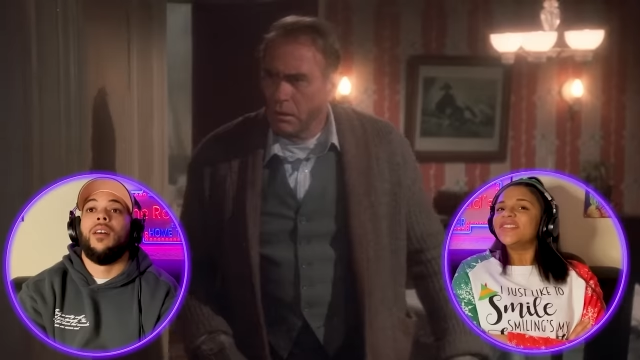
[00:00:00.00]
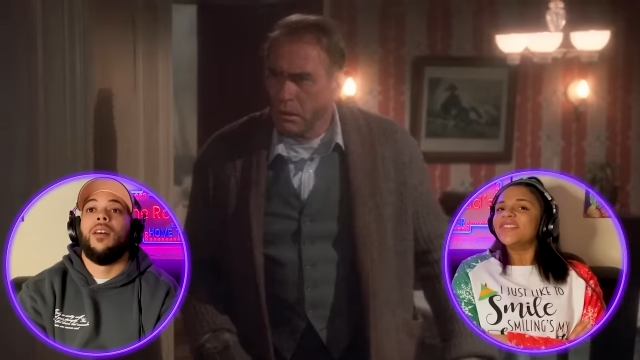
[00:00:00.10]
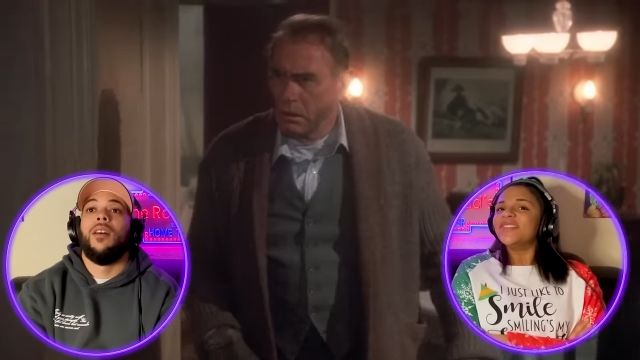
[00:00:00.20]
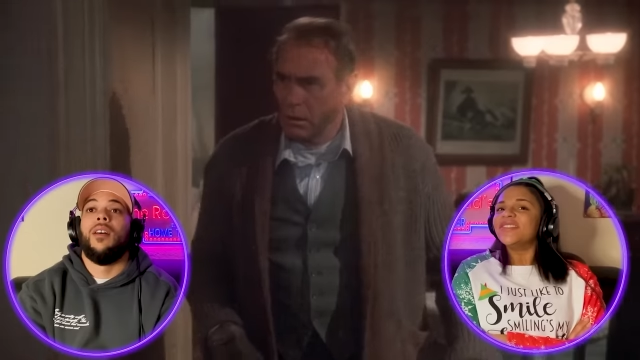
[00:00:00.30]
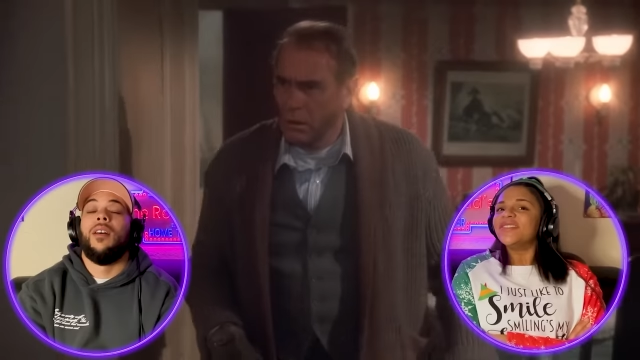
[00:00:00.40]

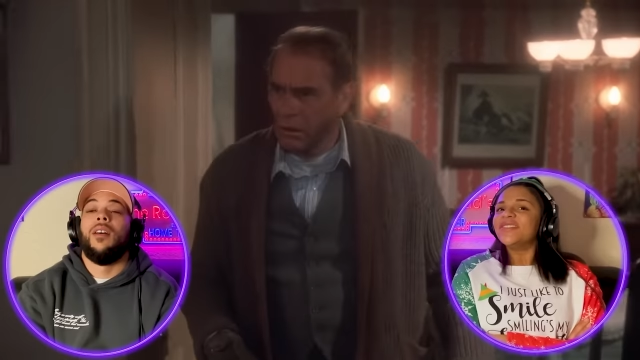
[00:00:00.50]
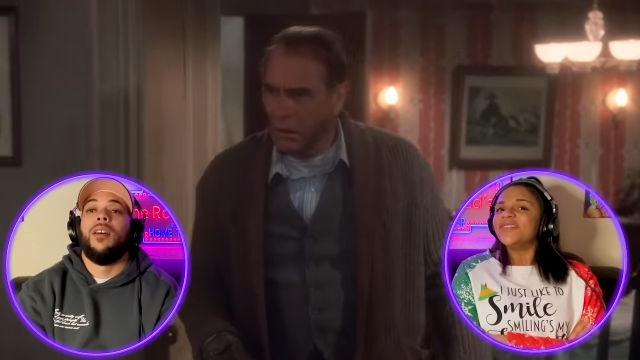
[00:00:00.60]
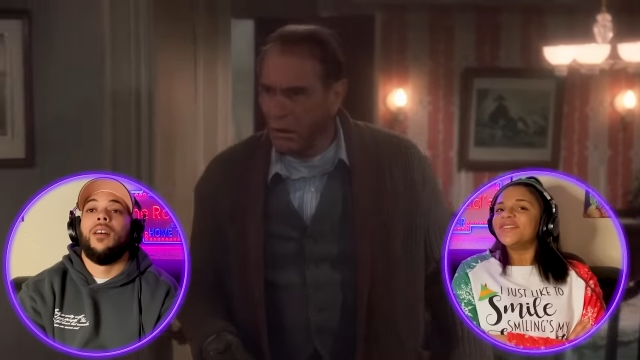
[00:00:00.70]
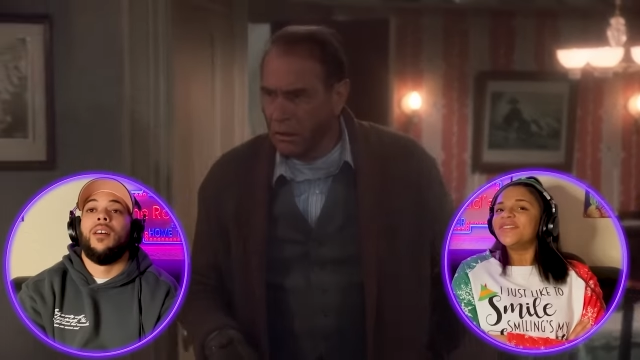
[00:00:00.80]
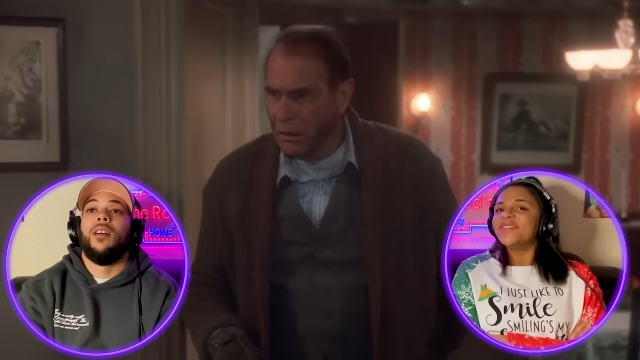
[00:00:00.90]

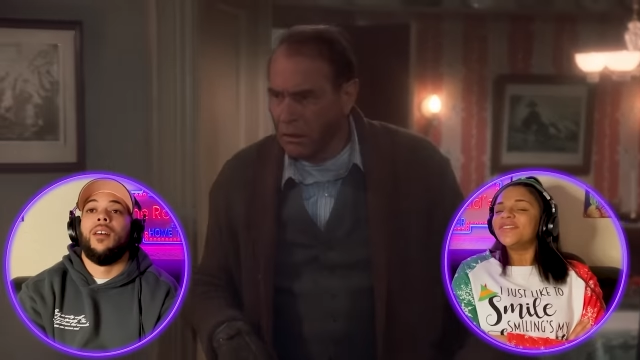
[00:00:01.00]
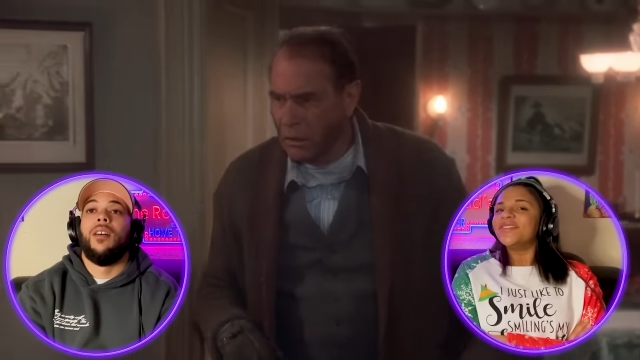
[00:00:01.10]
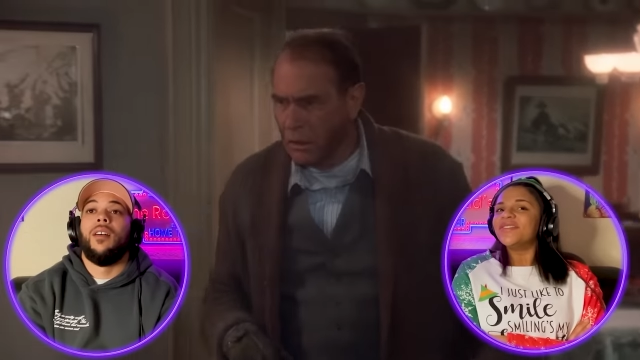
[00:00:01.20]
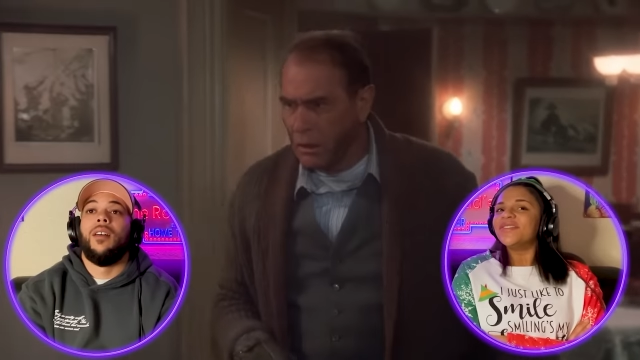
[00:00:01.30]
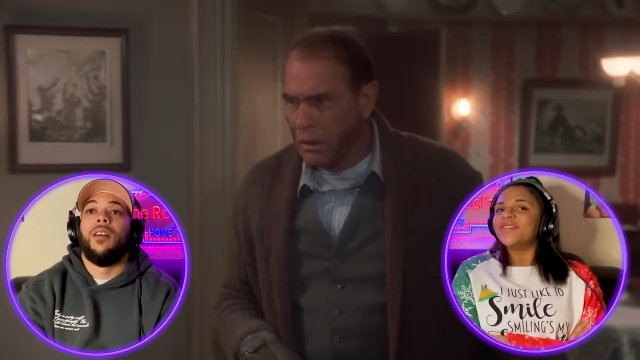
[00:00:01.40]

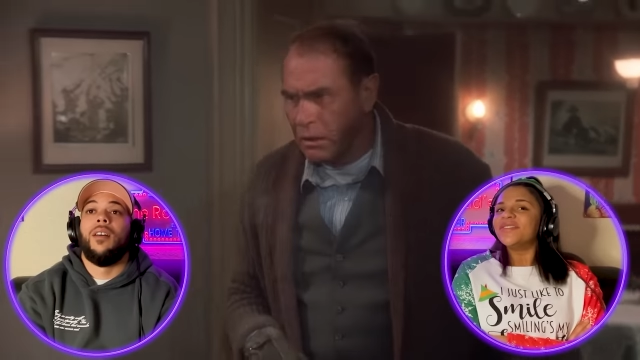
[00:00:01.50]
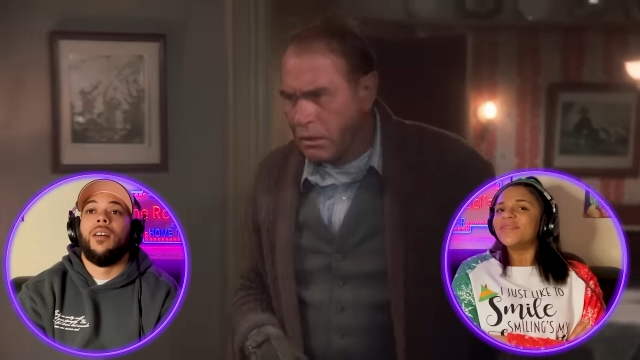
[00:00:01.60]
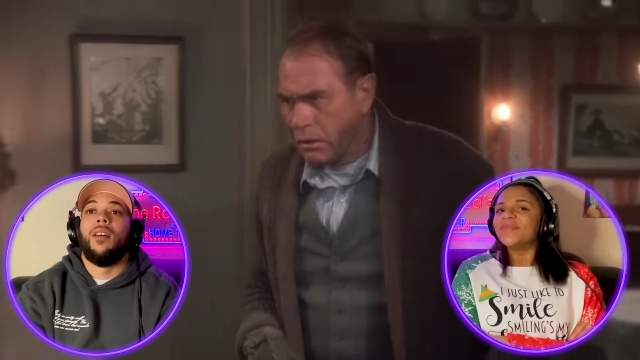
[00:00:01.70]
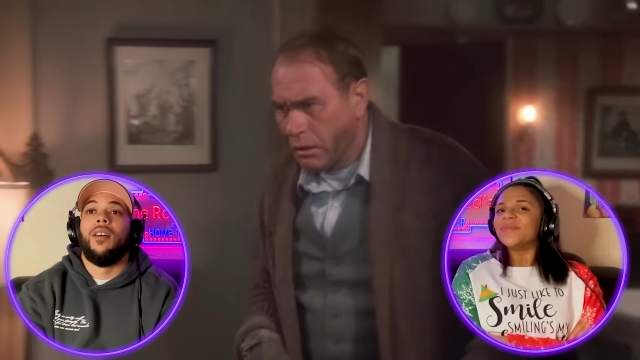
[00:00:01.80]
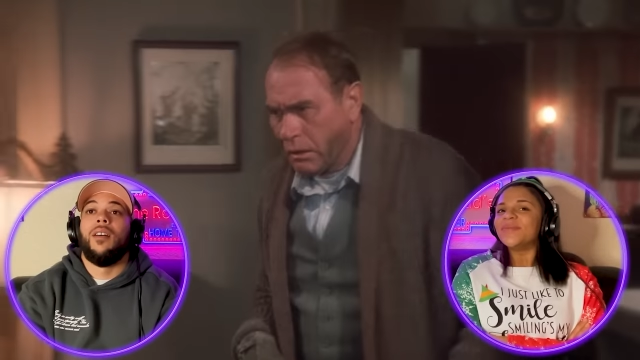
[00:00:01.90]

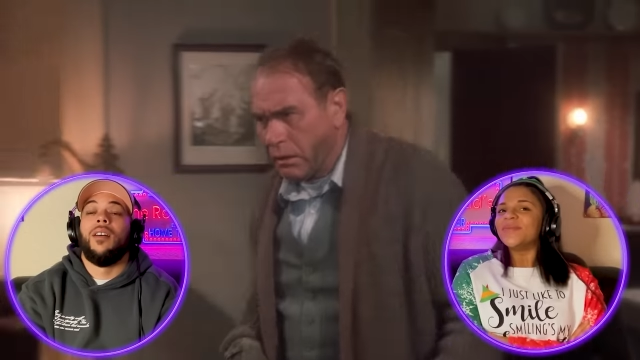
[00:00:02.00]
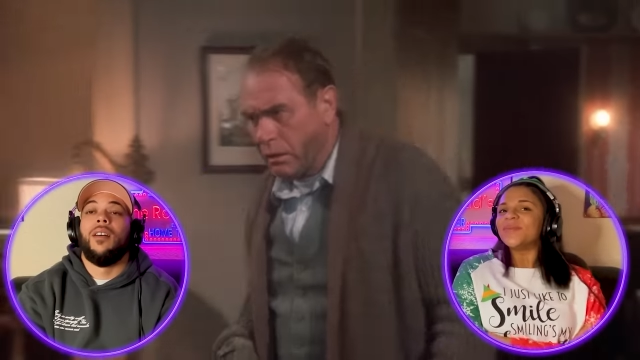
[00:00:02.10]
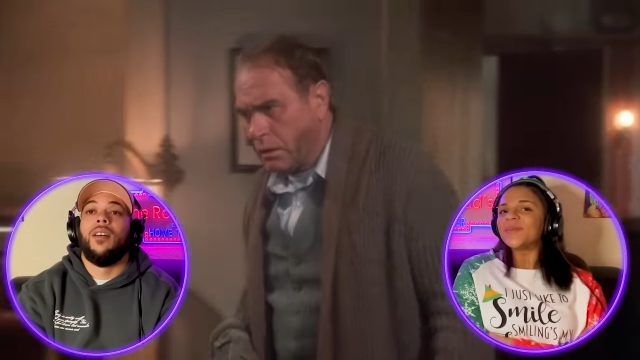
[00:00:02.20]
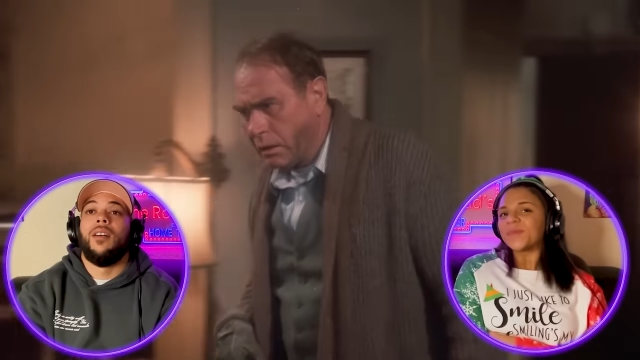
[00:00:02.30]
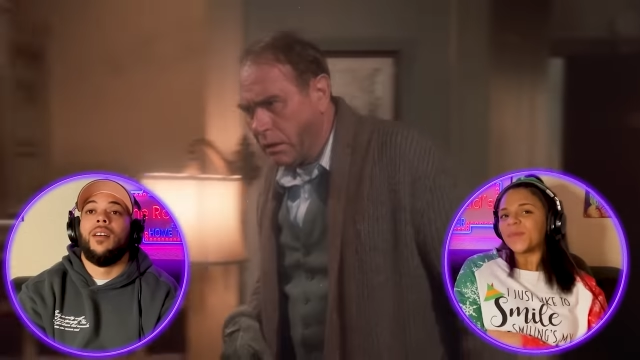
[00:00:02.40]

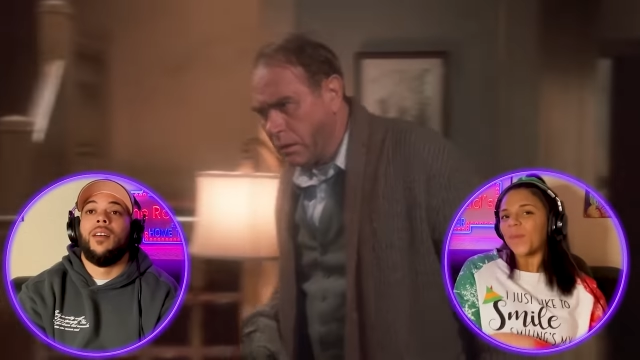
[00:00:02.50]
No one is speaking in this clip.